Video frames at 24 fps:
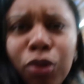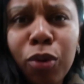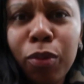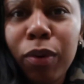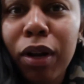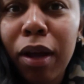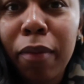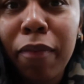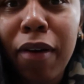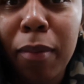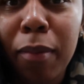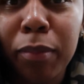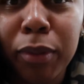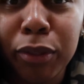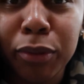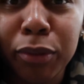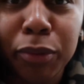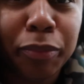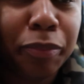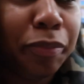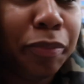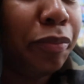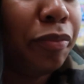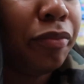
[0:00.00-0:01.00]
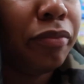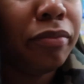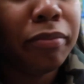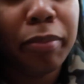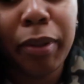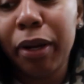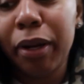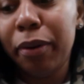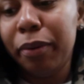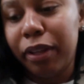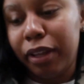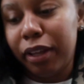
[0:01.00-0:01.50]
do whatever I'm gonna do.
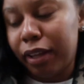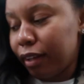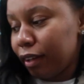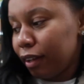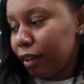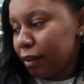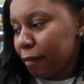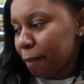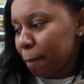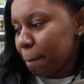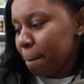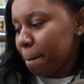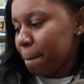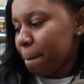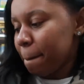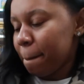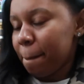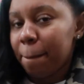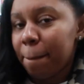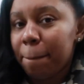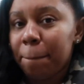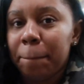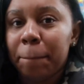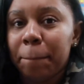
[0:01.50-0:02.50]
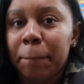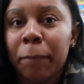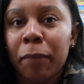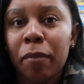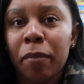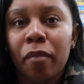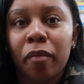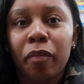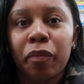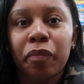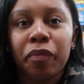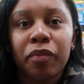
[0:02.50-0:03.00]
Period. I know.
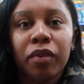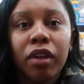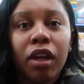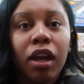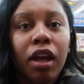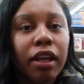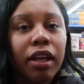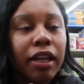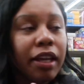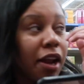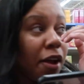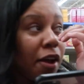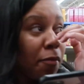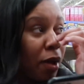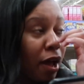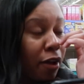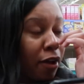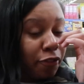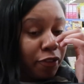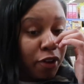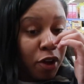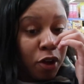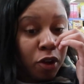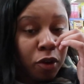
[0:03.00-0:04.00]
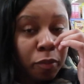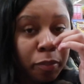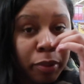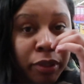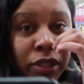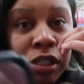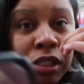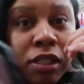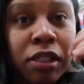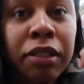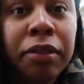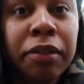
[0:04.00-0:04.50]
I know. Get out my phone,
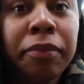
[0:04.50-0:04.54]
pussy.